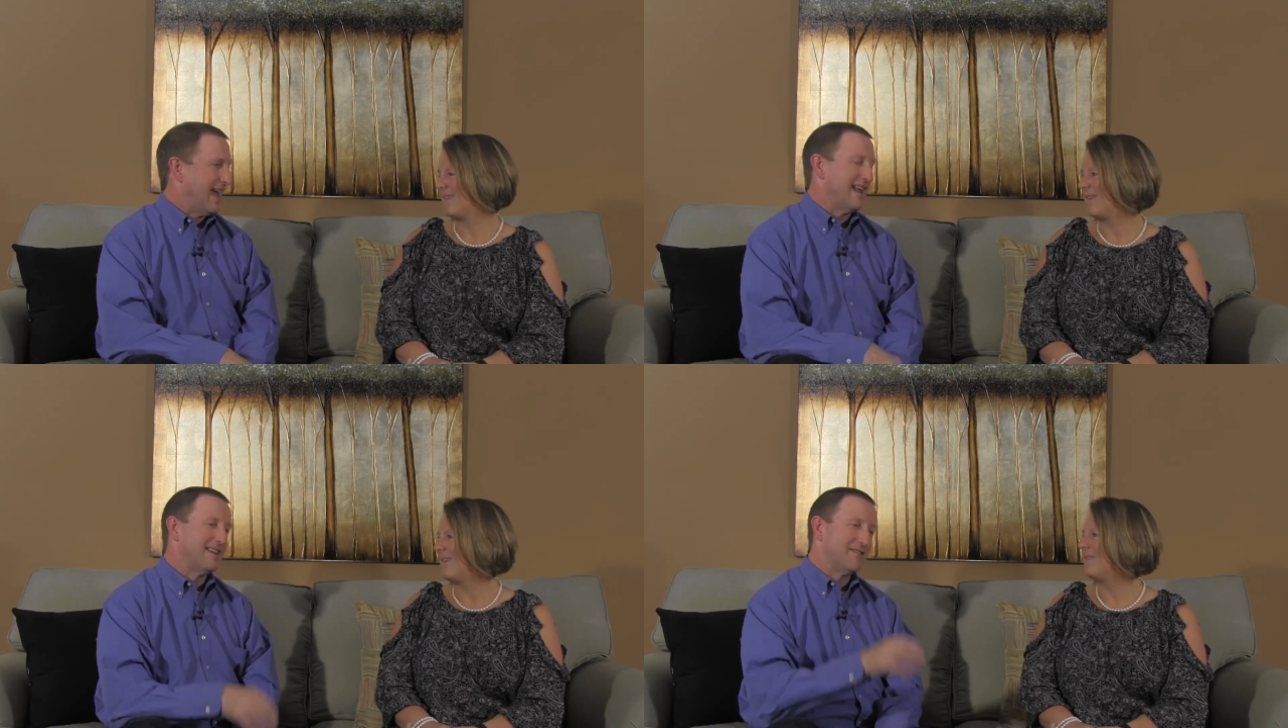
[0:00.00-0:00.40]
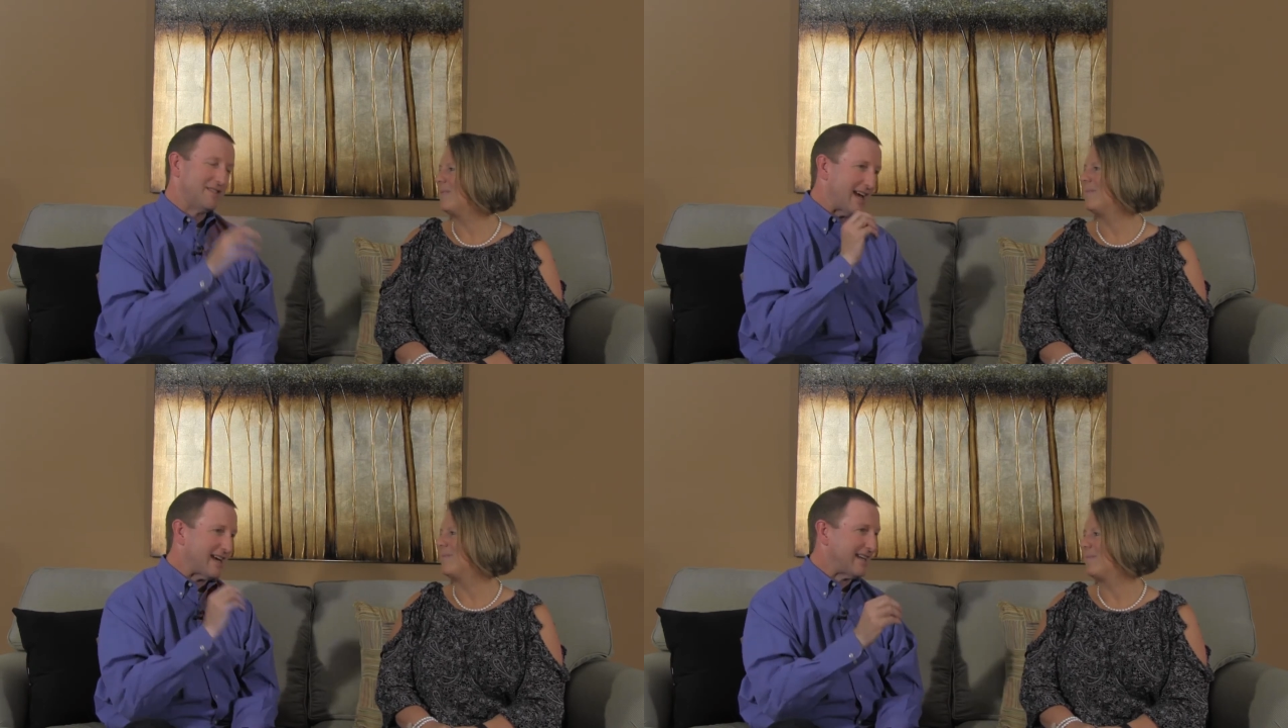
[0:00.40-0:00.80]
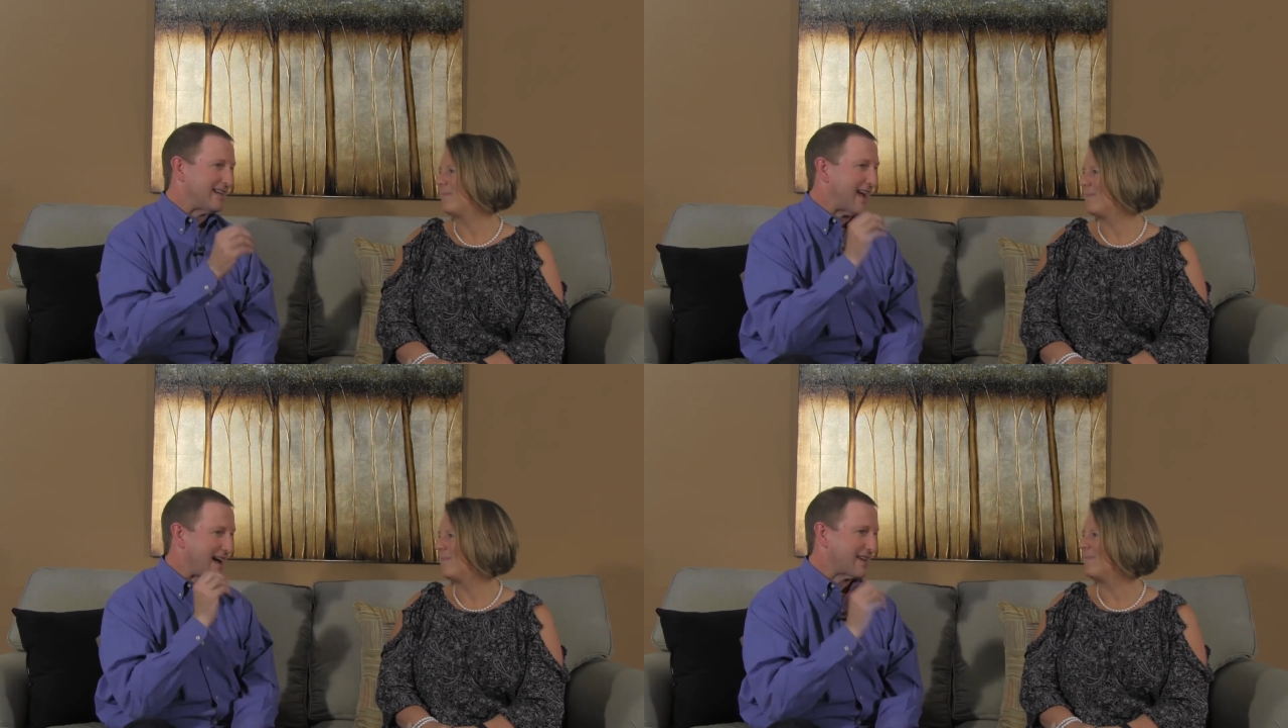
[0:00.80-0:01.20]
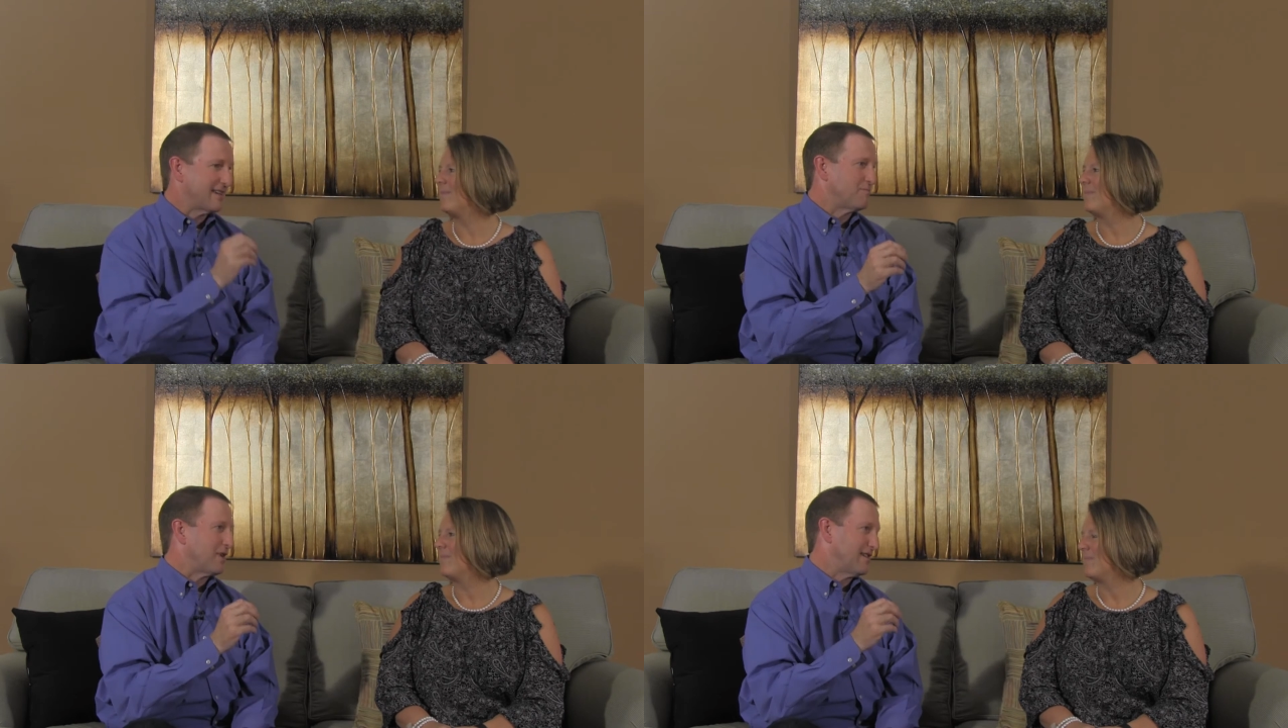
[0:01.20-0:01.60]
And if that
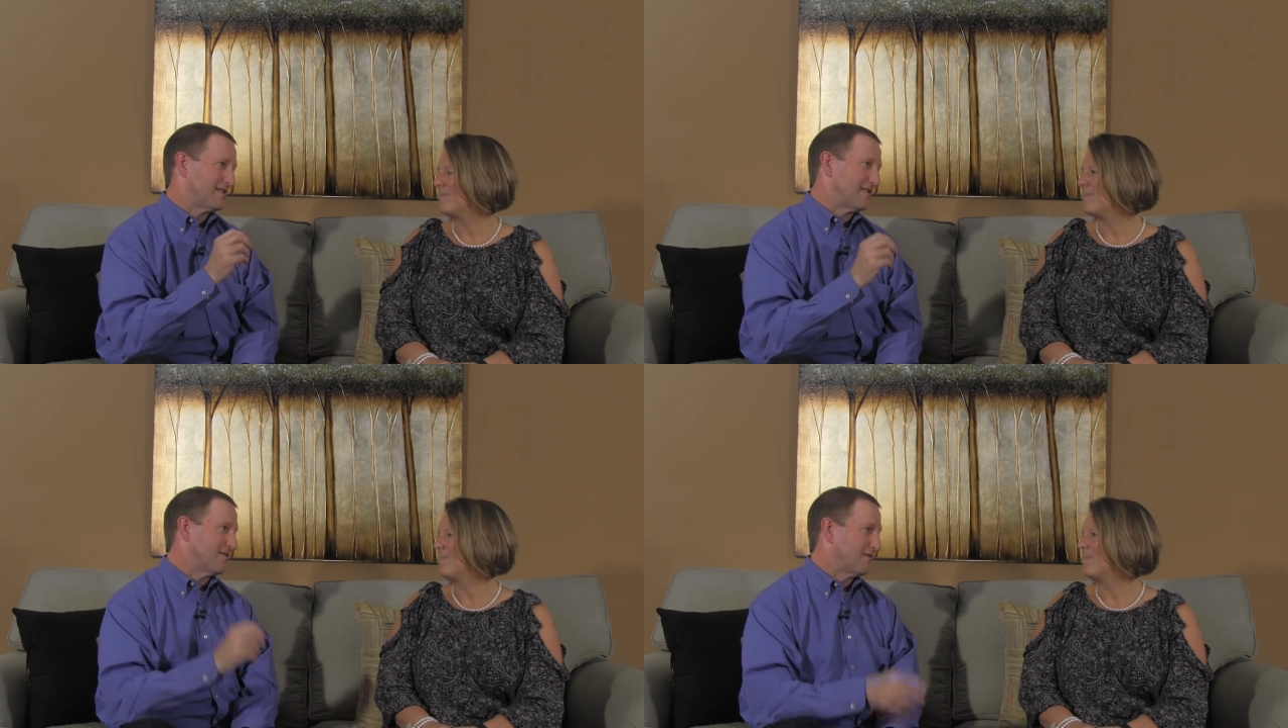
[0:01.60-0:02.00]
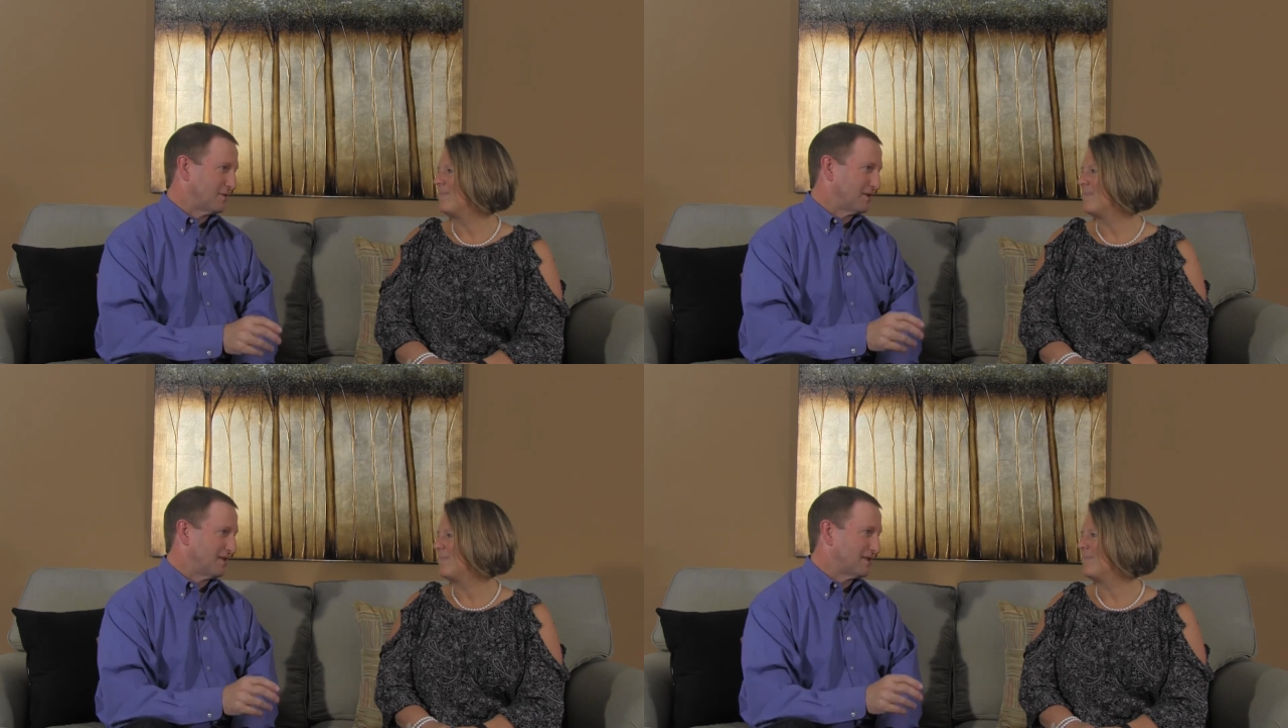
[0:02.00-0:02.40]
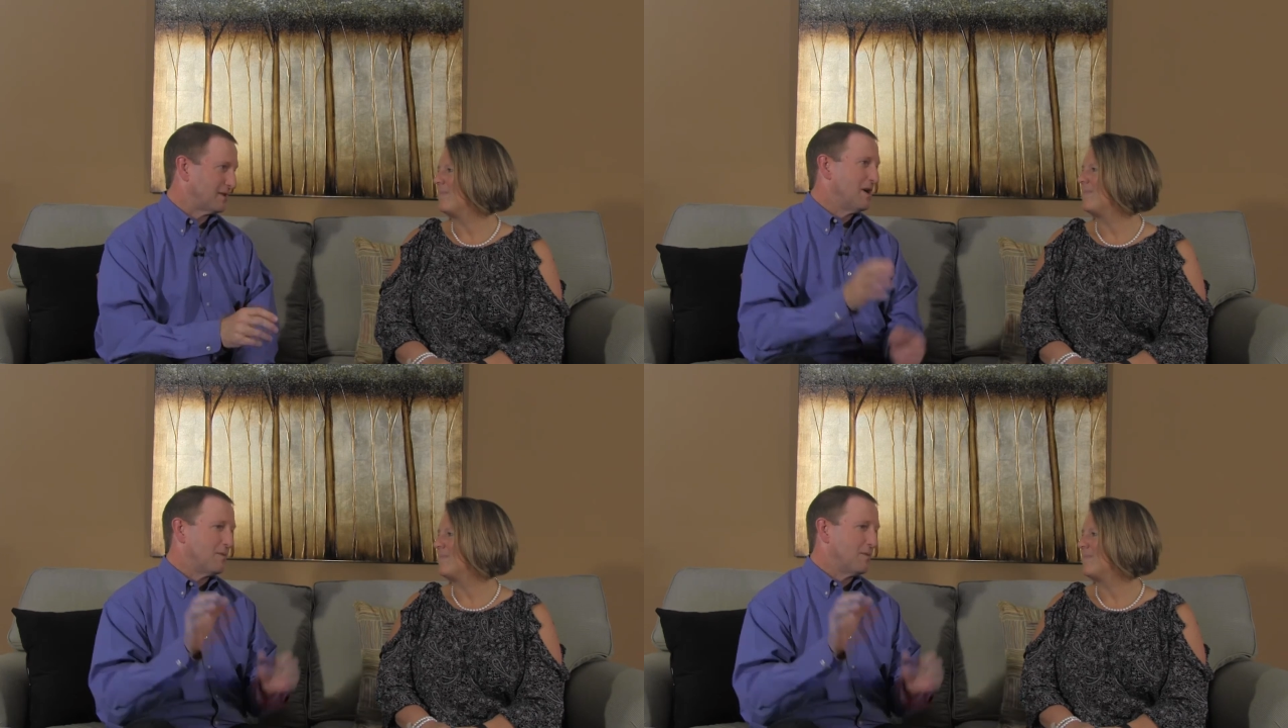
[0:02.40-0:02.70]
occupies our focus